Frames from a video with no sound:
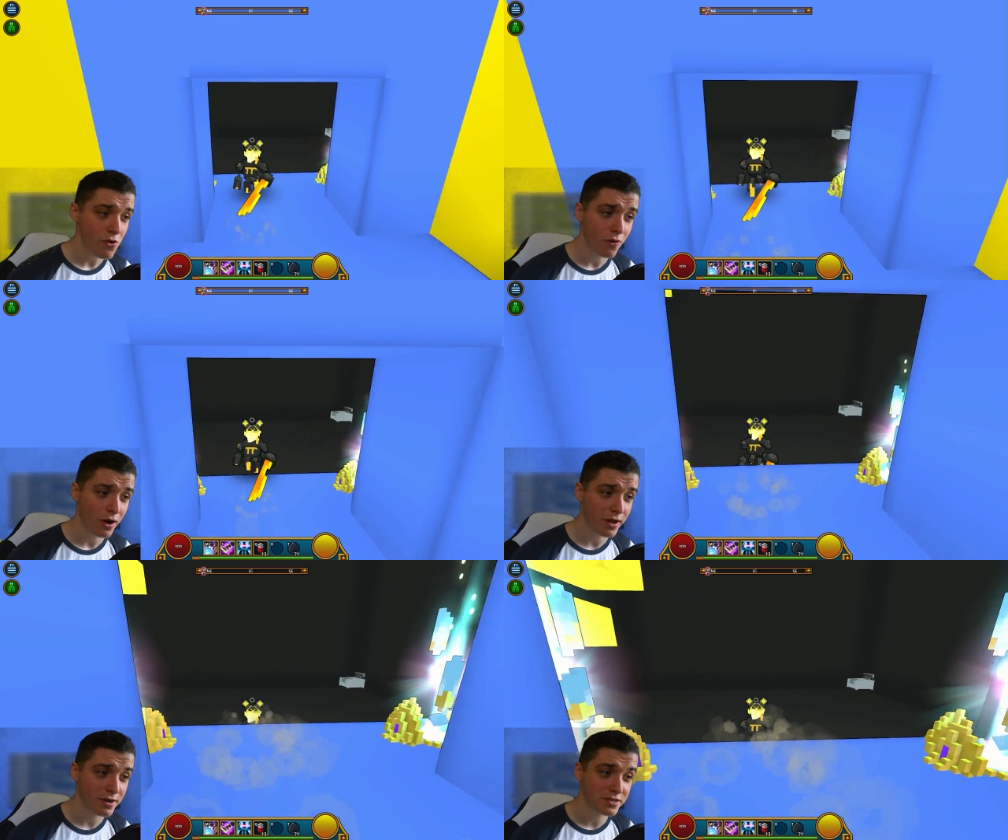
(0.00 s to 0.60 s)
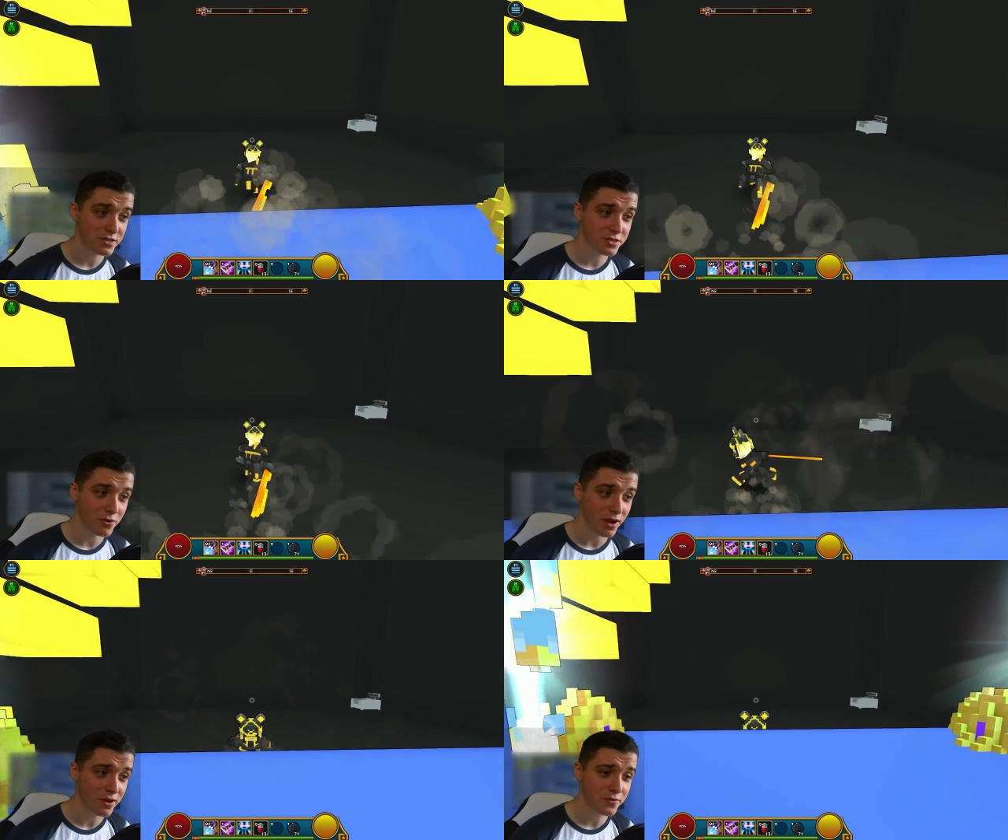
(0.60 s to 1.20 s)
Alright guys,
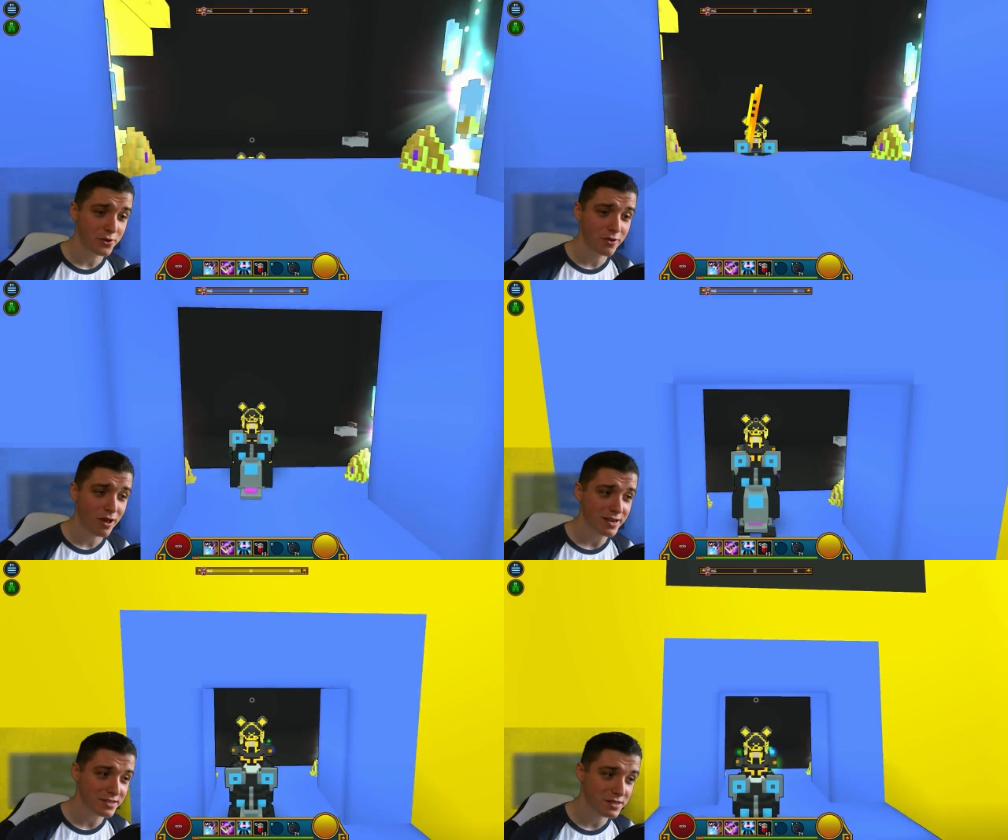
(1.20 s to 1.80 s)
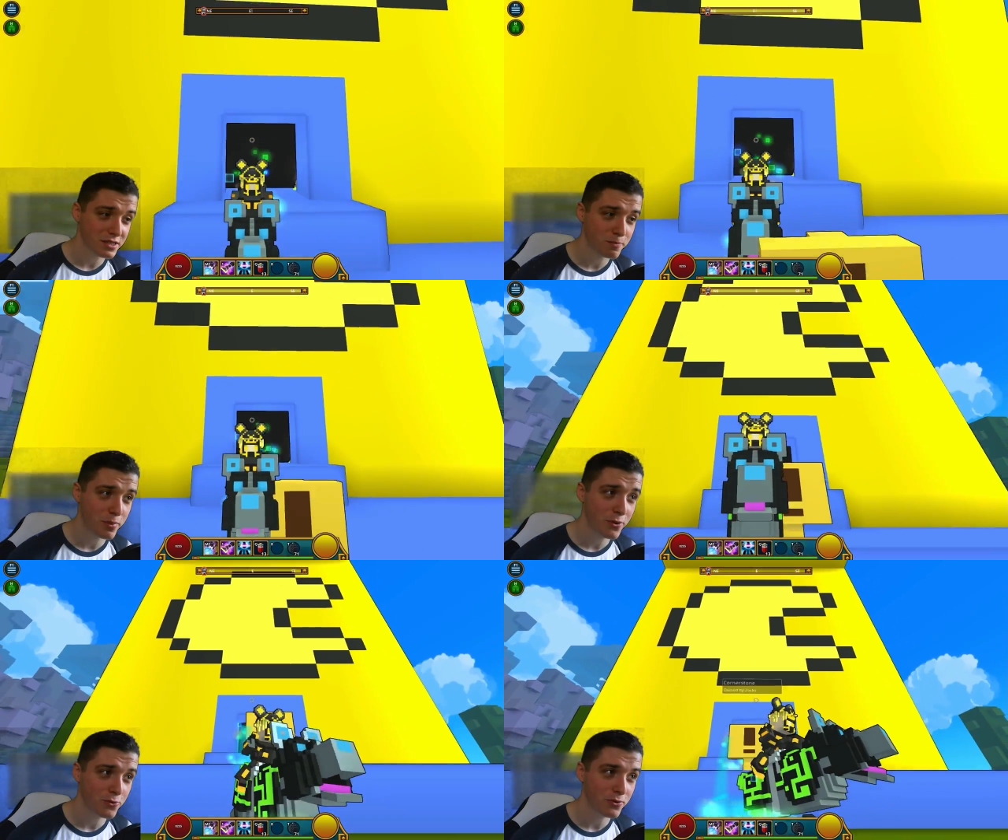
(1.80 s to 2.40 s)
so if you liked this
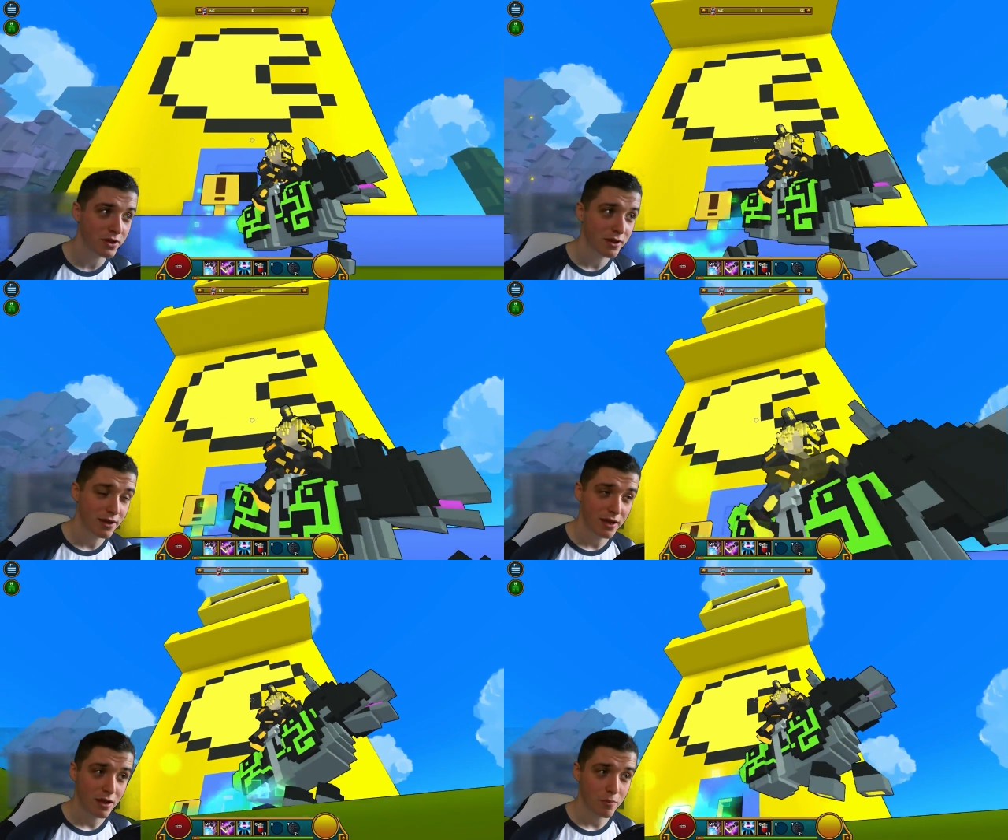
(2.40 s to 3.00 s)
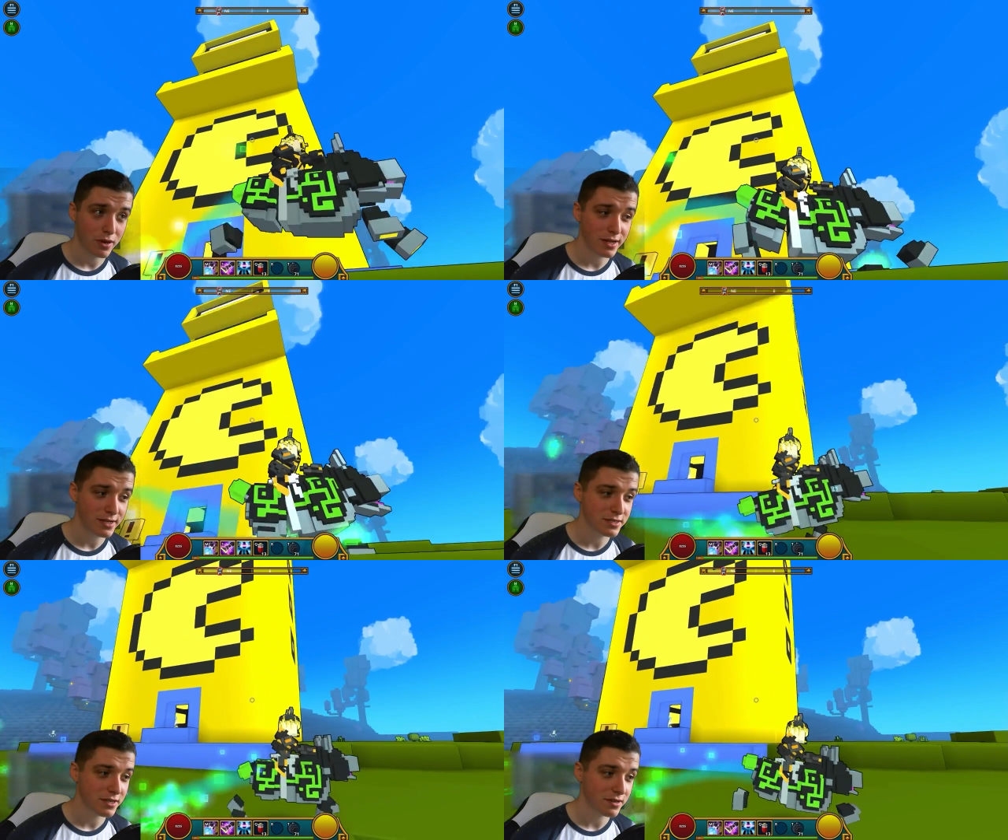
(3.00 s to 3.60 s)
build,
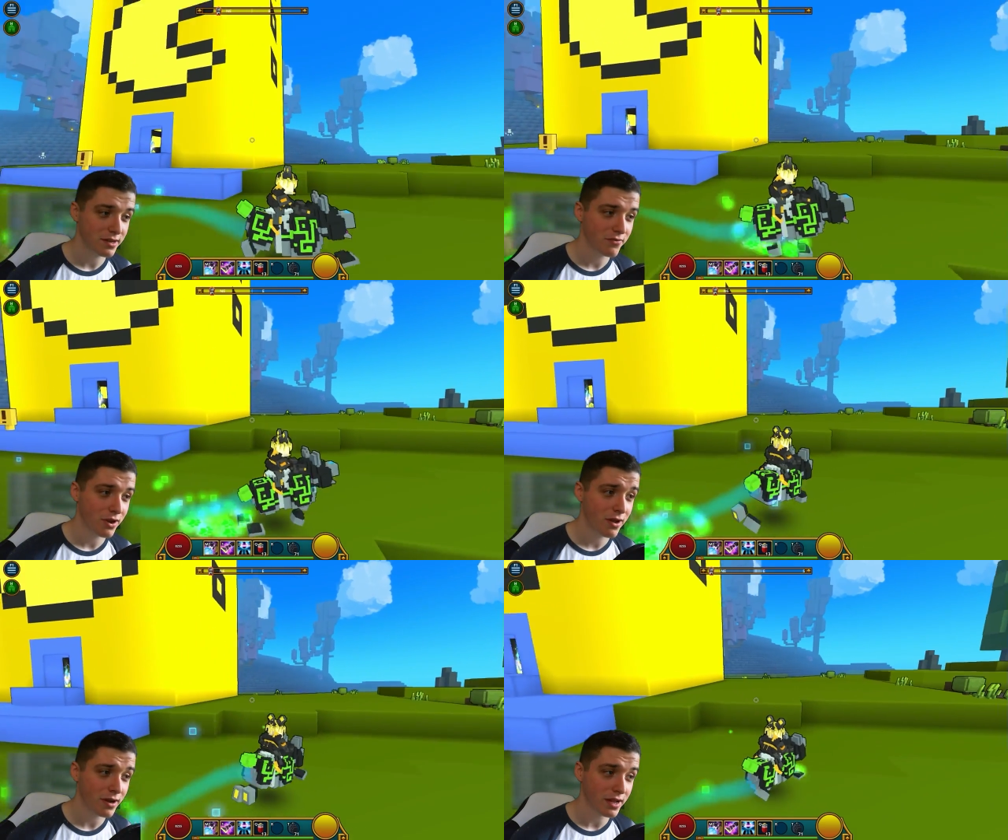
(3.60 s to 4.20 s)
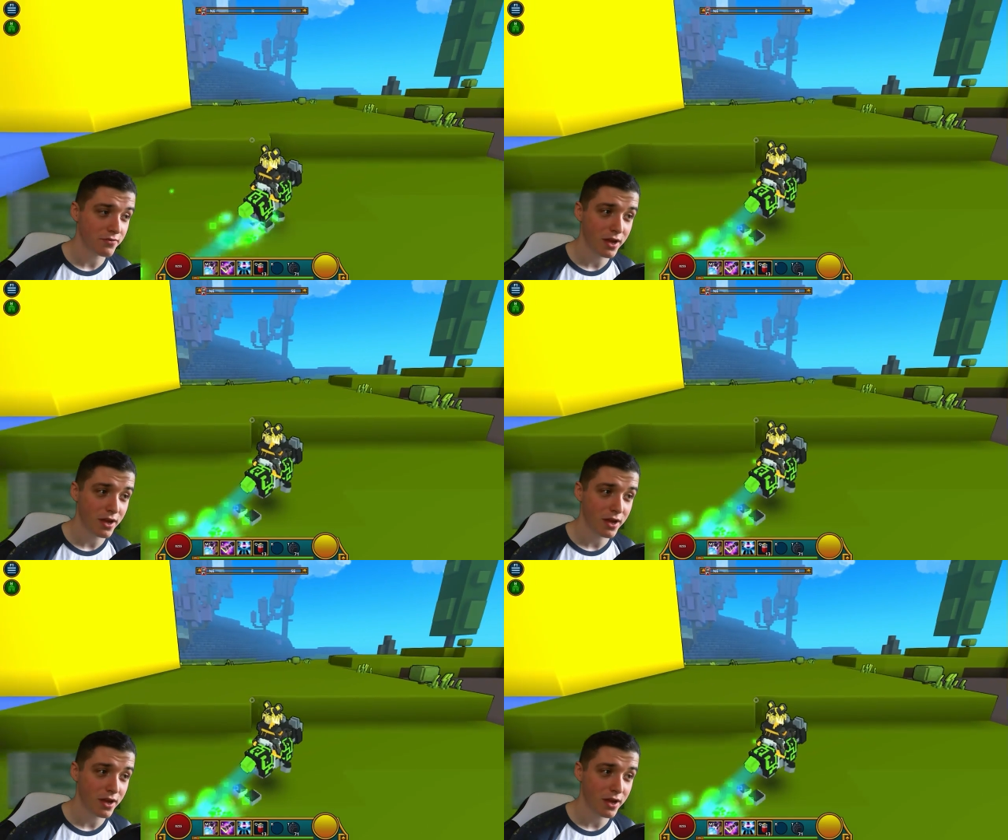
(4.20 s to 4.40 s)
please leave a like.